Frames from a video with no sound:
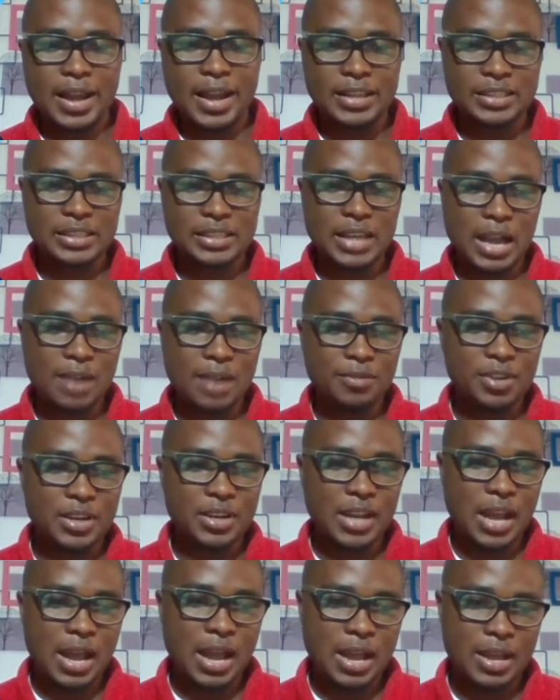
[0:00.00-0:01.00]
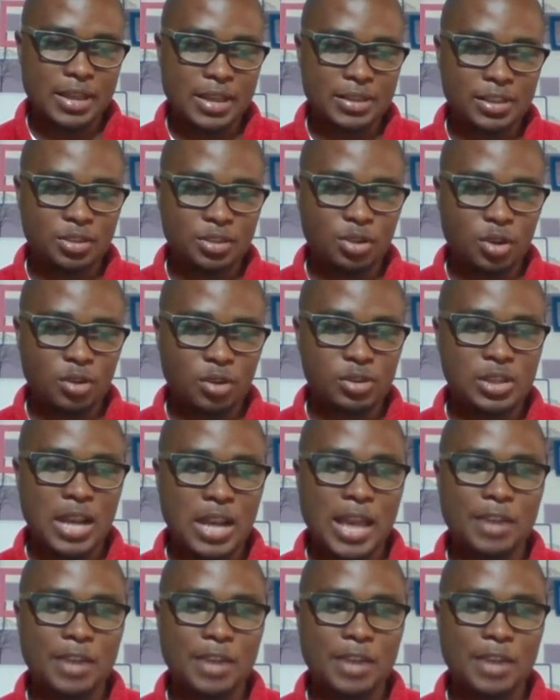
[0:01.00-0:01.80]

I think I have other editors